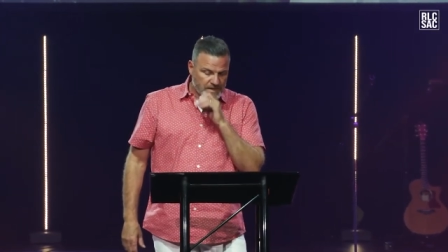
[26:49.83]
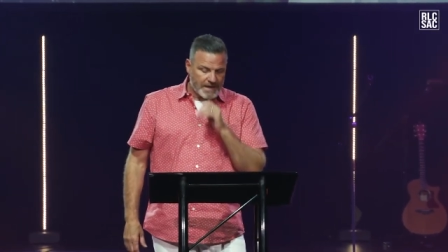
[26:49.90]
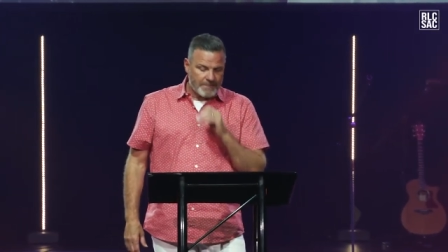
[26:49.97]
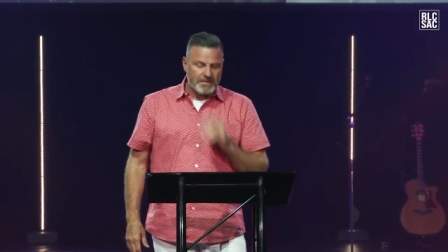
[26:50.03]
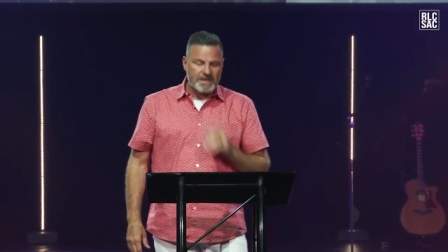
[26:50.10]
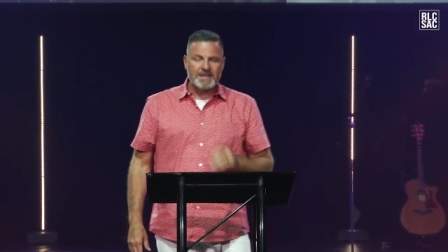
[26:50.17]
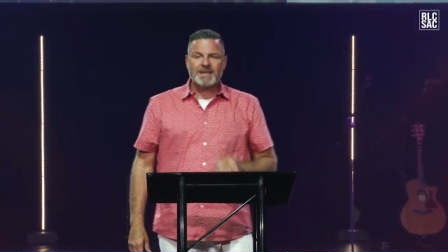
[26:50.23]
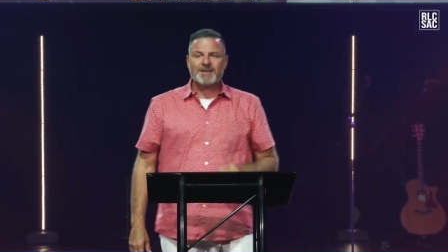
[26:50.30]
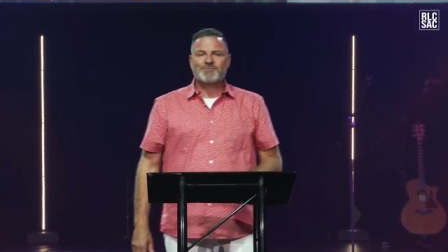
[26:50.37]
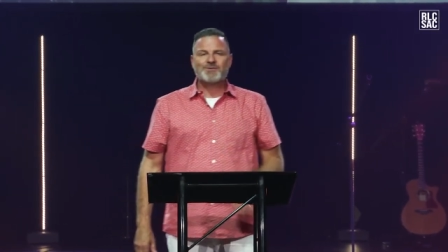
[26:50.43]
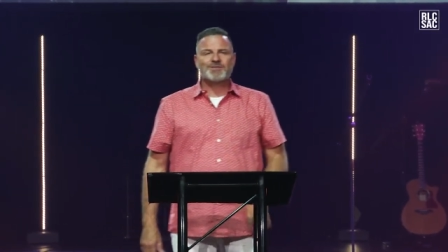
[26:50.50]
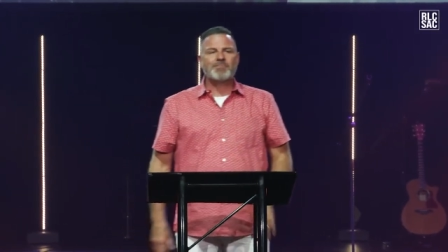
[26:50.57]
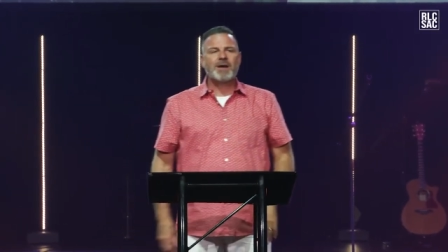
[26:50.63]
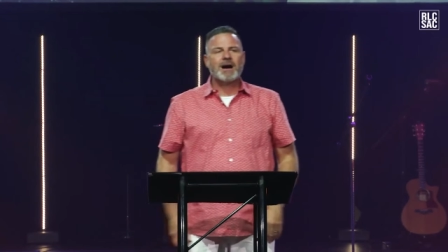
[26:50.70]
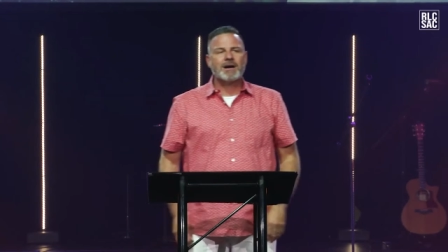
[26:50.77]
can begin
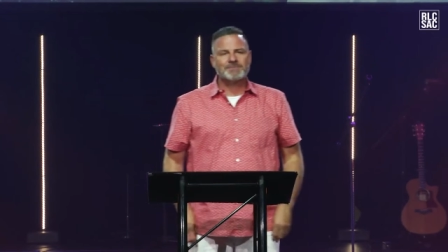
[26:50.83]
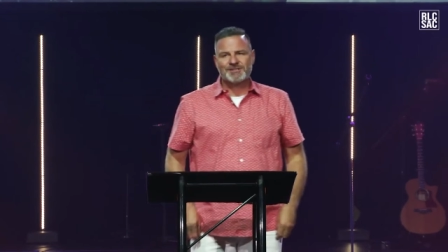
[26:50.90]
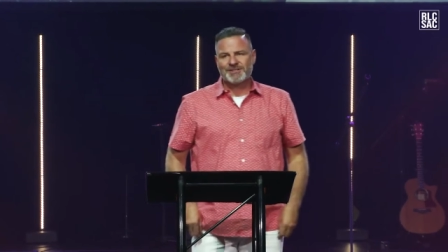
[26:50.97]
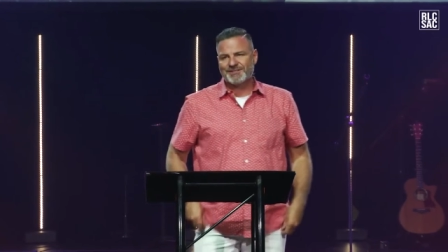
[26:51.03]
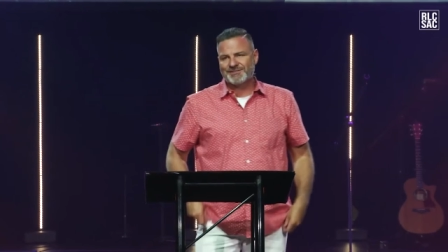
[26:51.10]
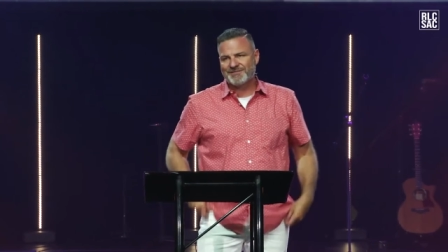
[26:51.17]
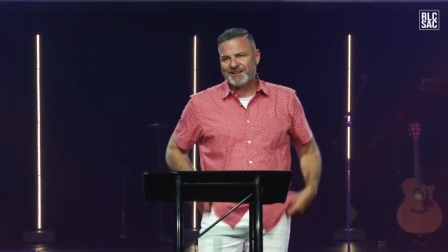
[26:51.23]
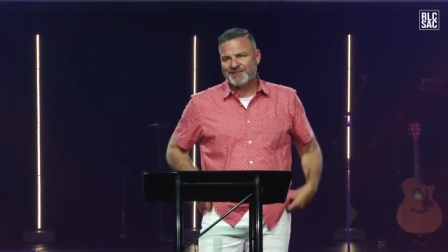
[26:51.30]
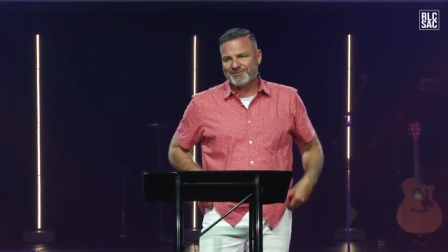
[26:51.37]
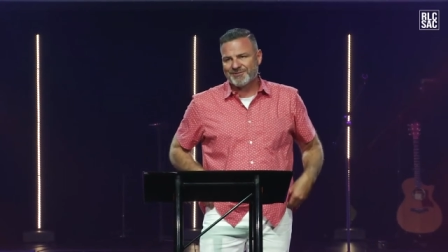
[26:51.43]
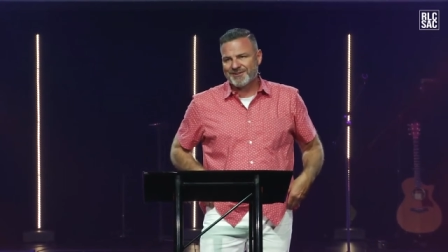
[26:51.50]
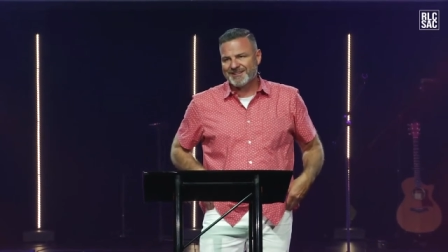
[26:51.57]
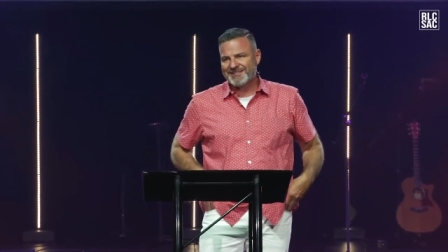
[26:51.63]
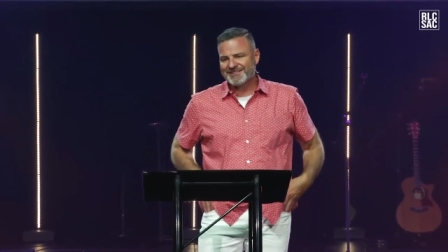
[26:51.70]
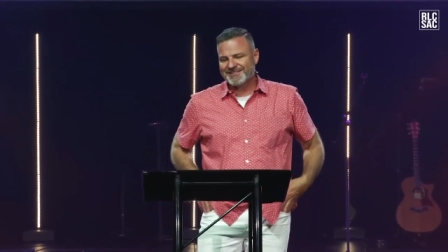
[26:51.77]
with mom's good
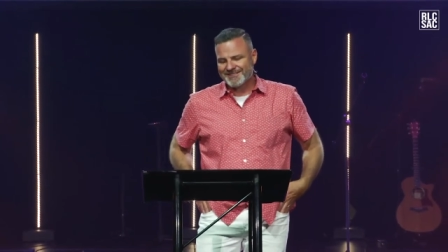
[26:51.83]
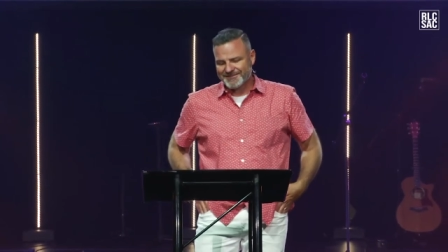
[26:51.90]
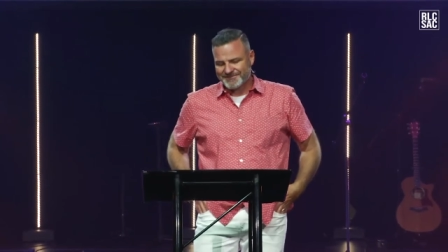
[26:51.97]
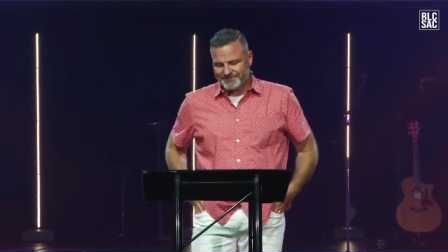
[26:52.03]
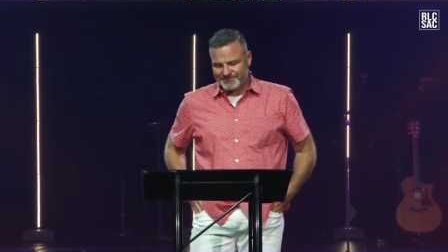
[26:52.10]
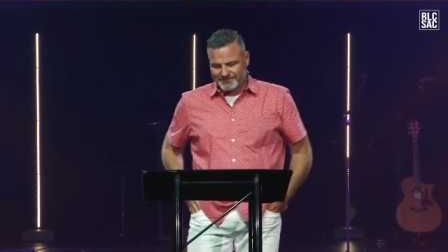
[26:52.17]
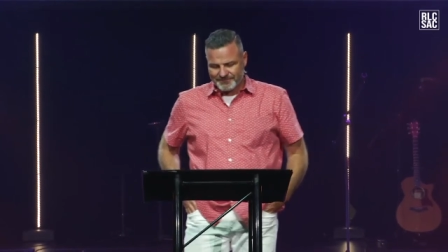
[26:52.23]
victories.